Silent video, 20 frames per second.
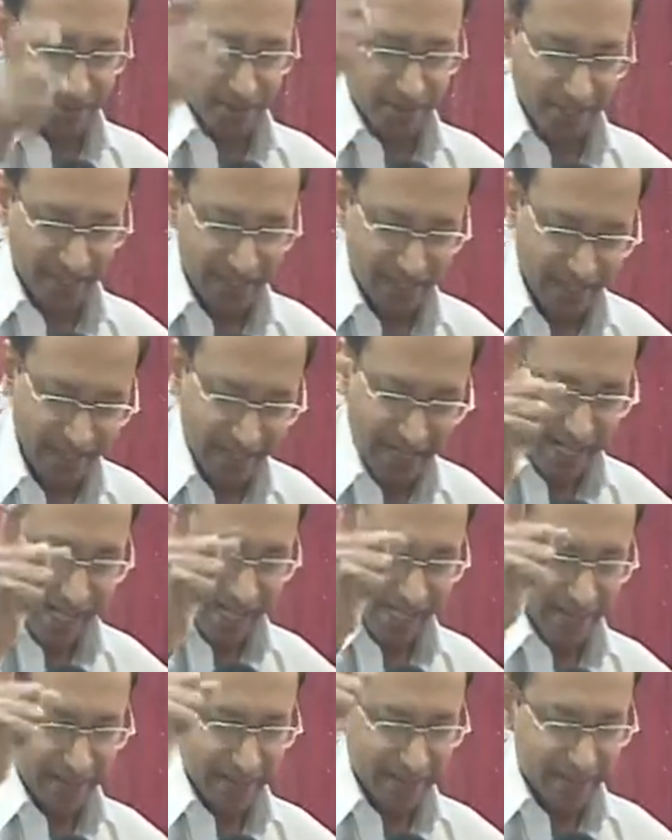to
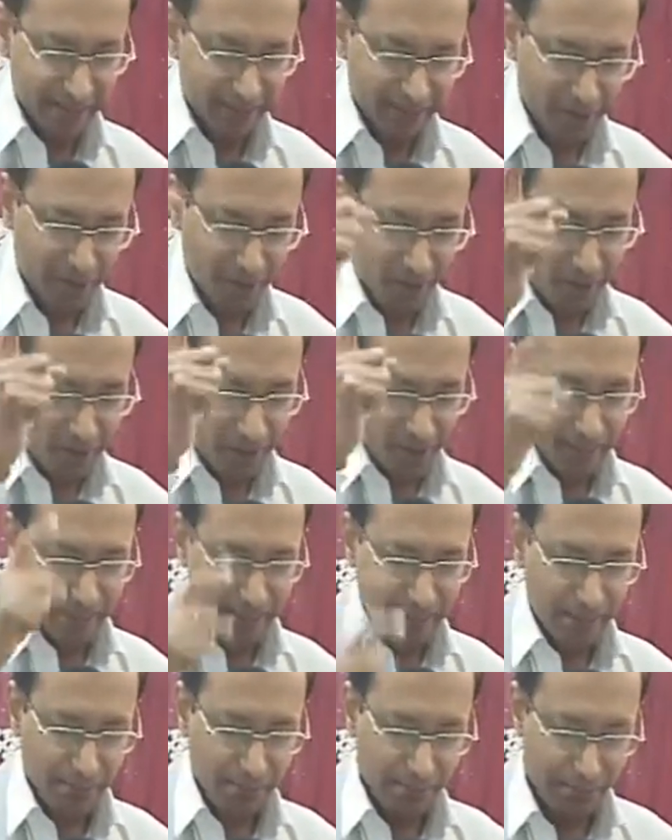declare that the Lord
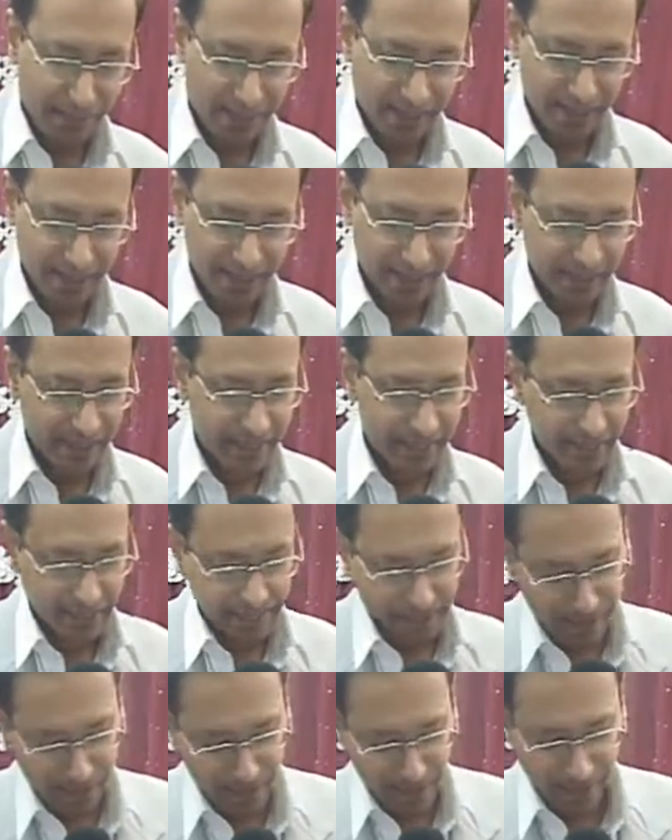is upright. He
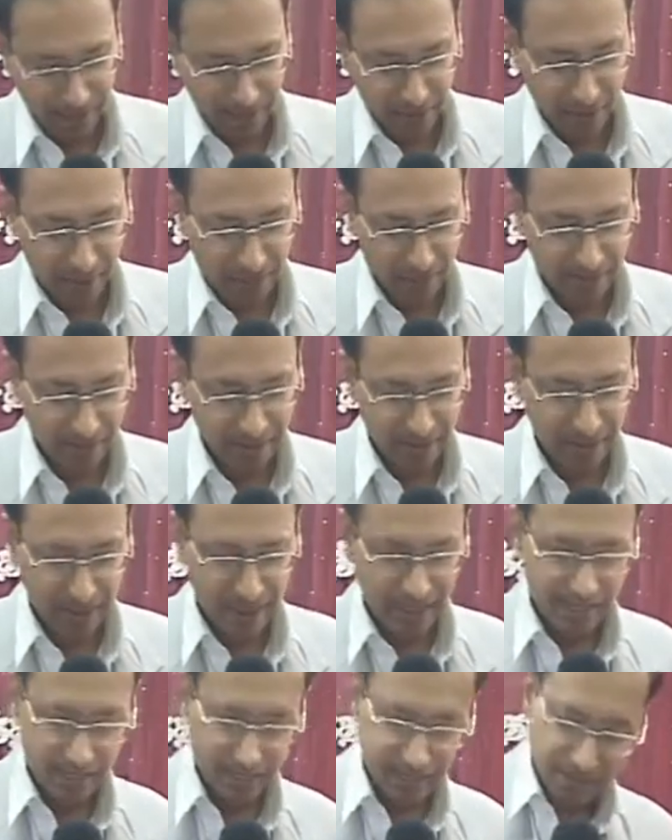is my rock
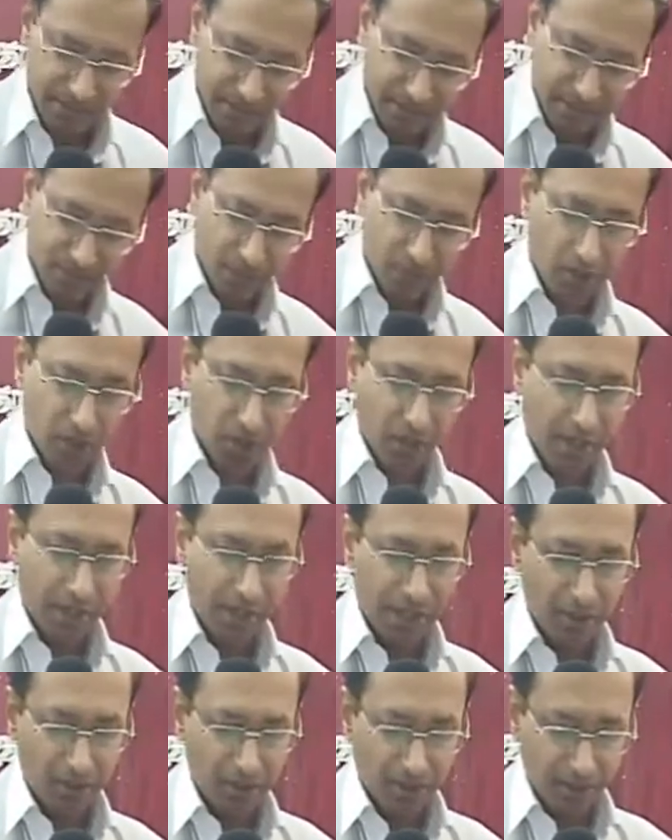and there is
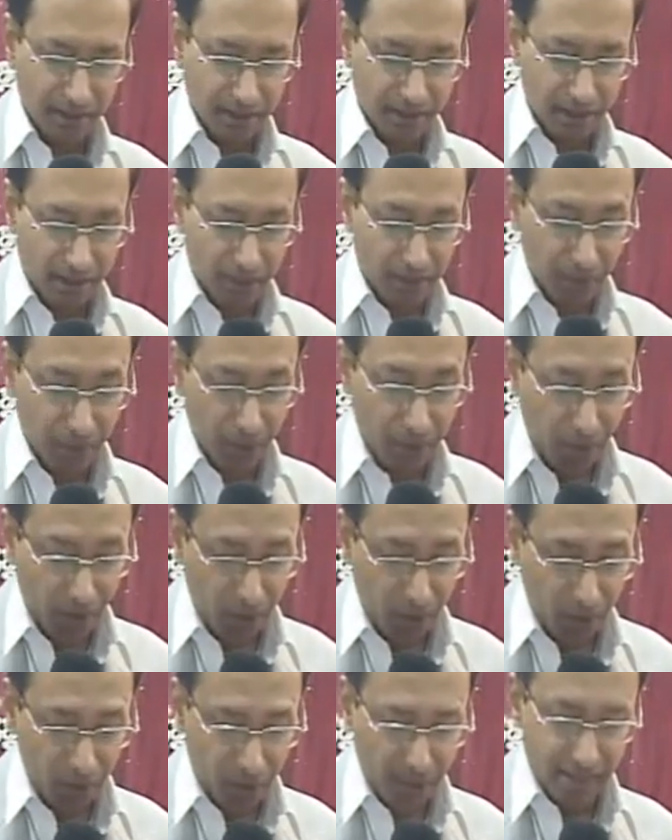uh,
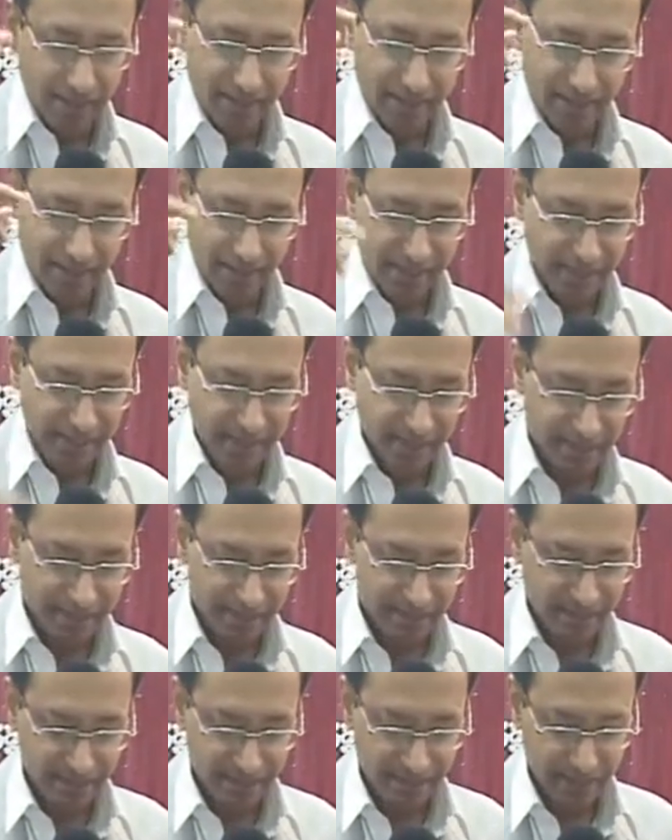no
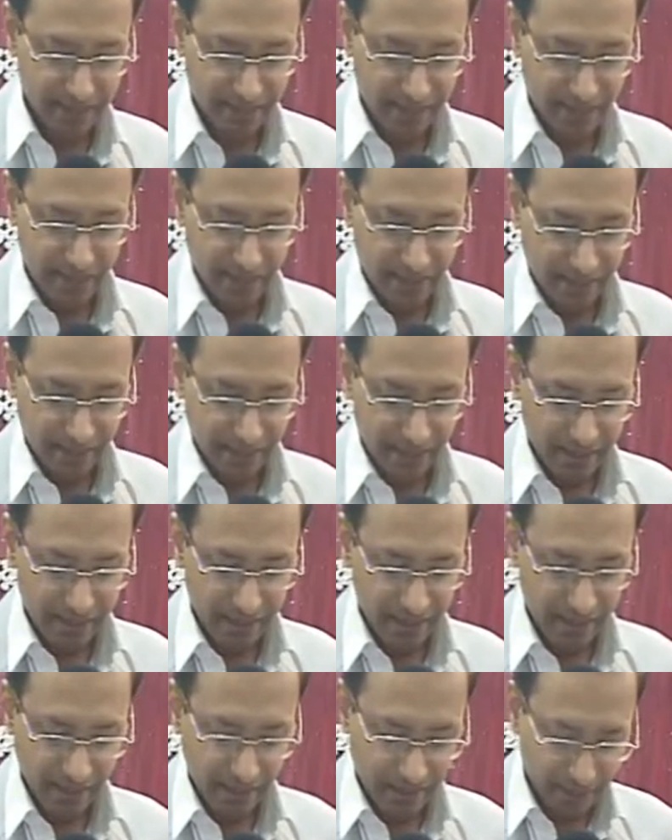unrighteousness
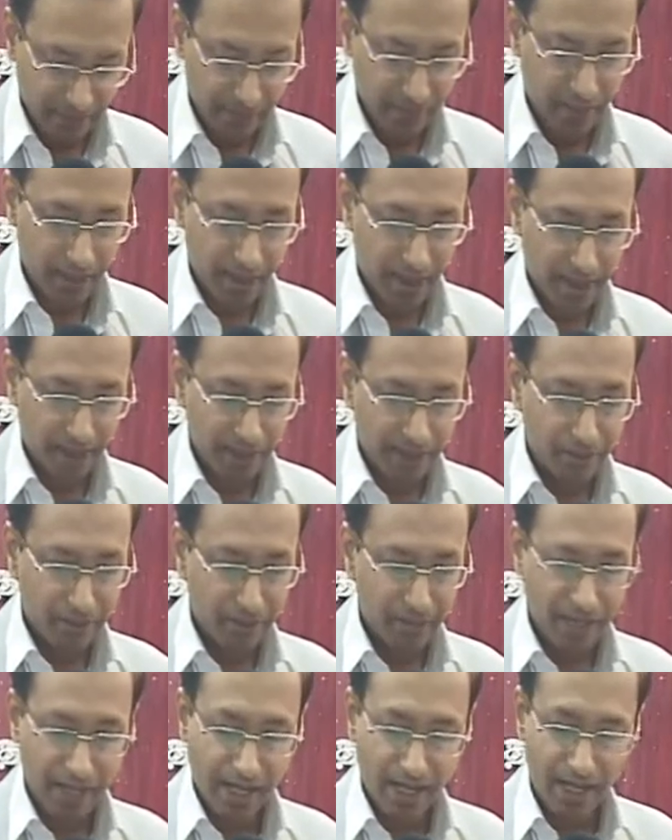in Him.
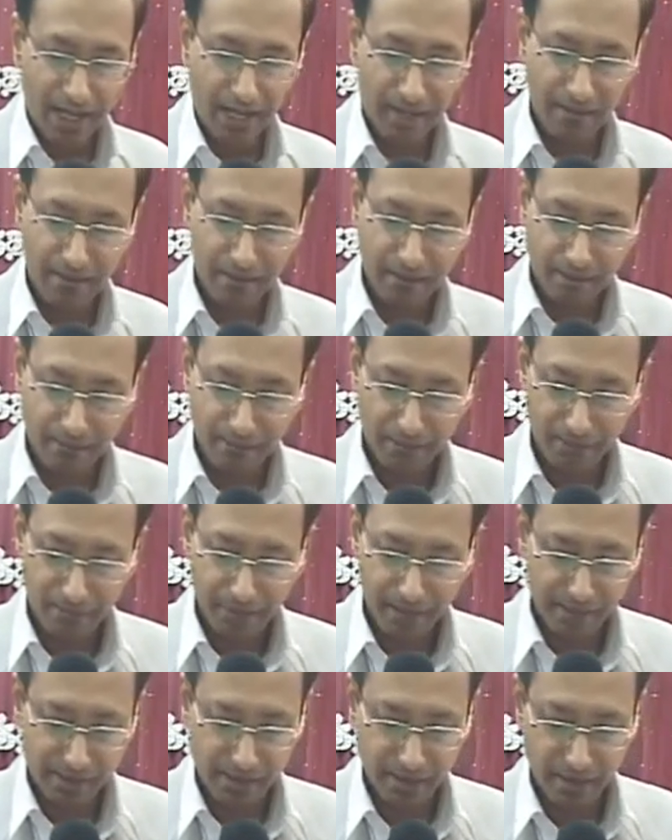Hallelujah.
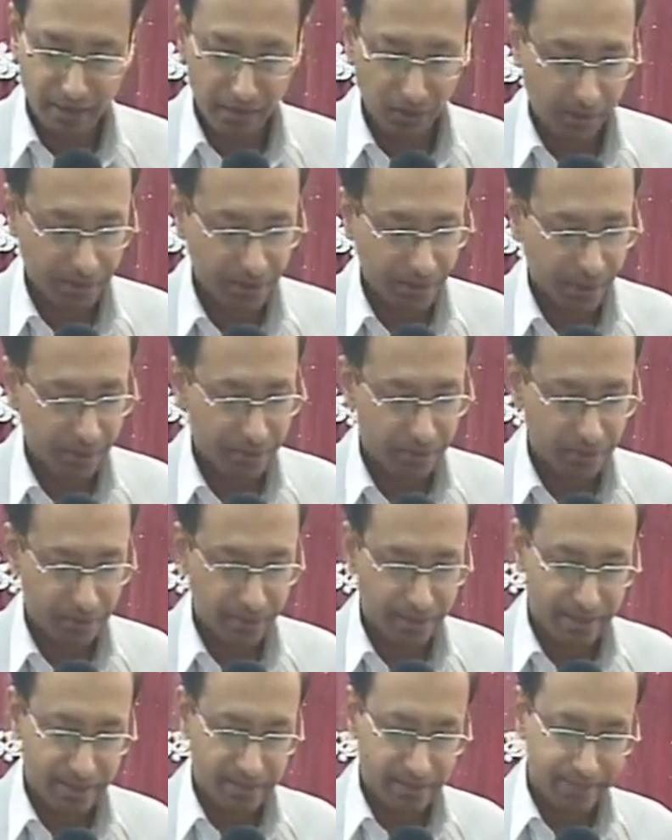Praise the Lord. Thank you,
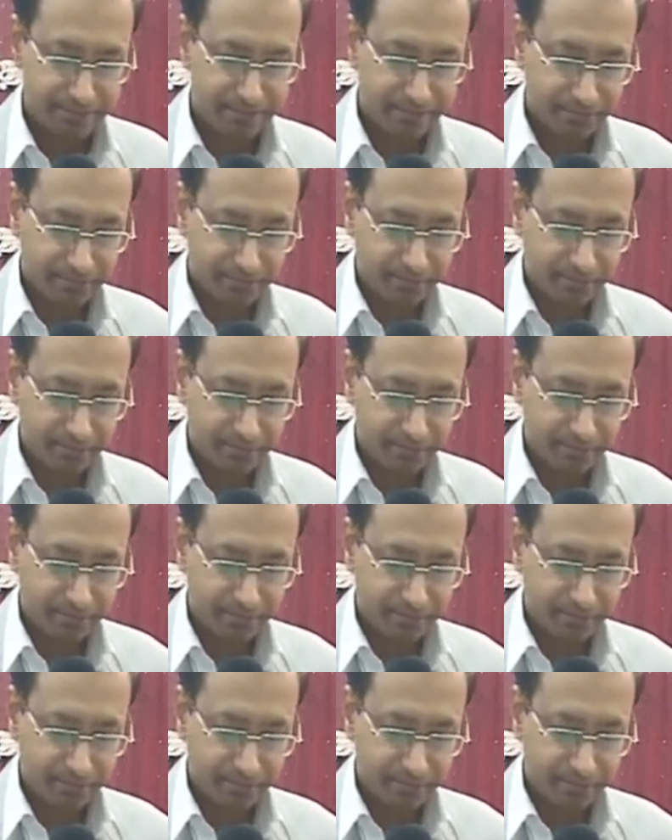Jesus.